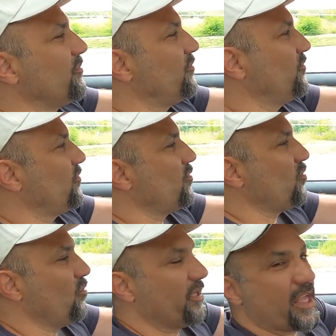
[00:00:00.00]
up
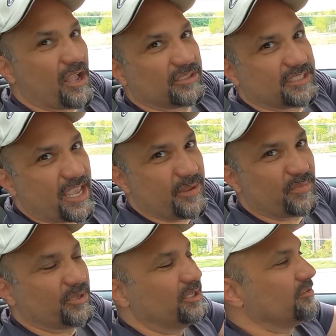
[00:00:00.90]
without tape
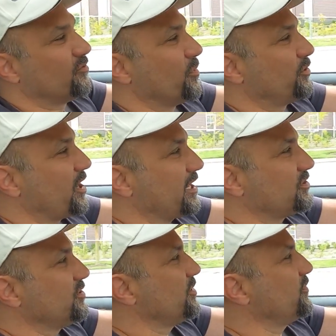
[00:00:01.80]
from a
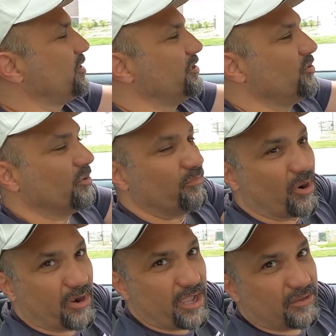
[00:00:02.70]
drag strip and doing
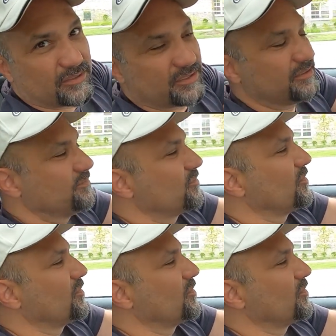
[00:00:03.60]
burnouts,